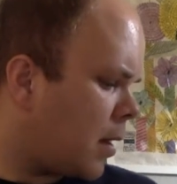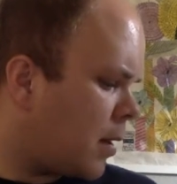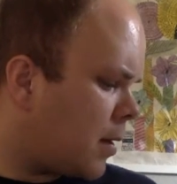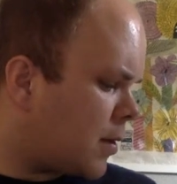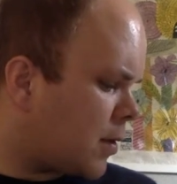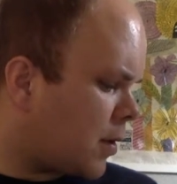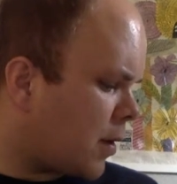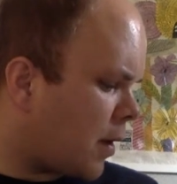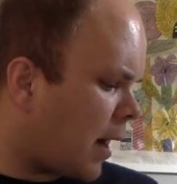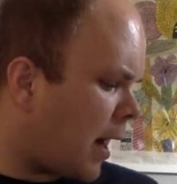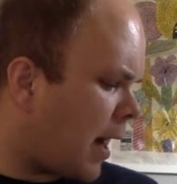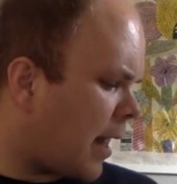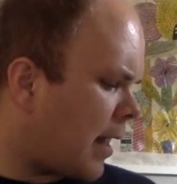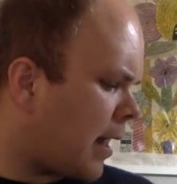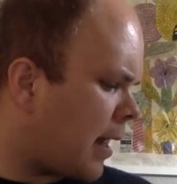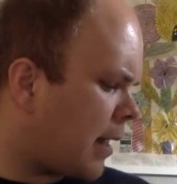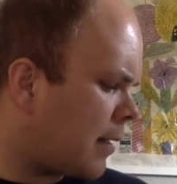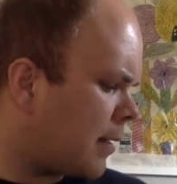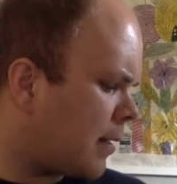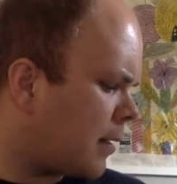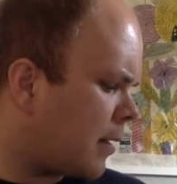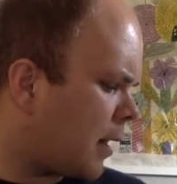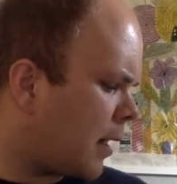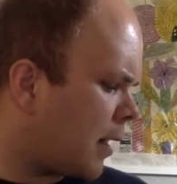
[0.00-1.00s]
So I
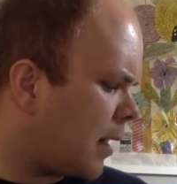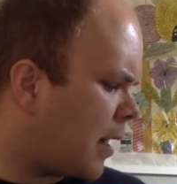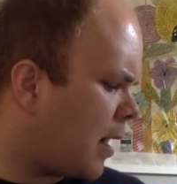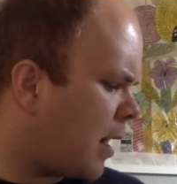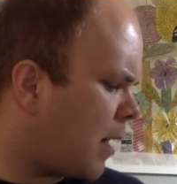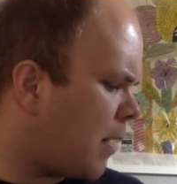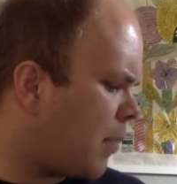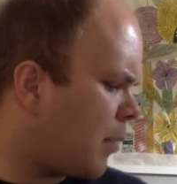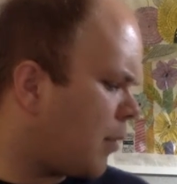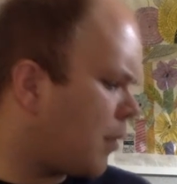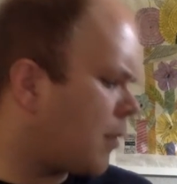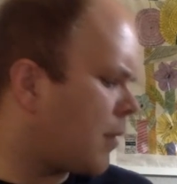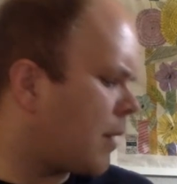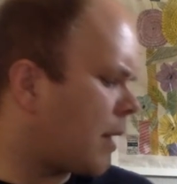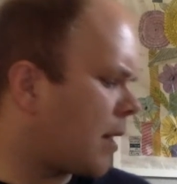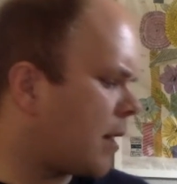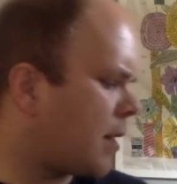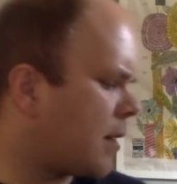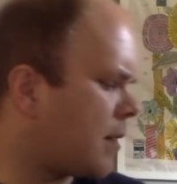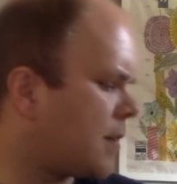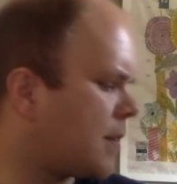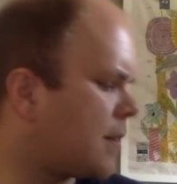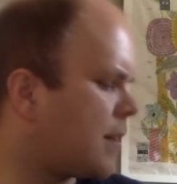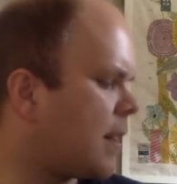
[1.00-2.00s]
got a couple
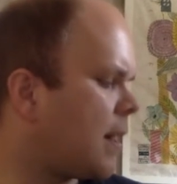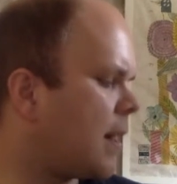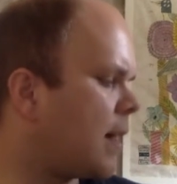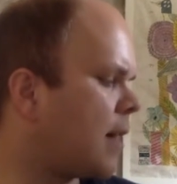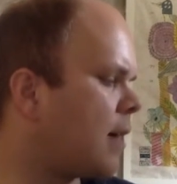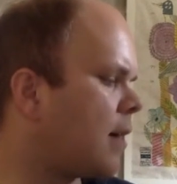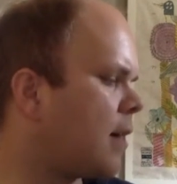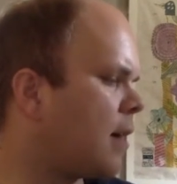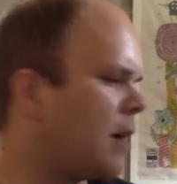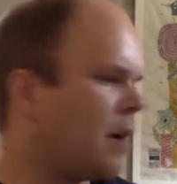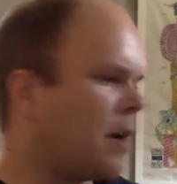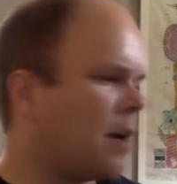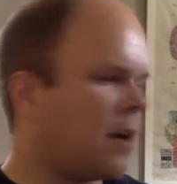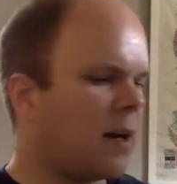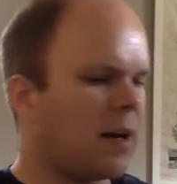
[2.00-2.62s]
records there.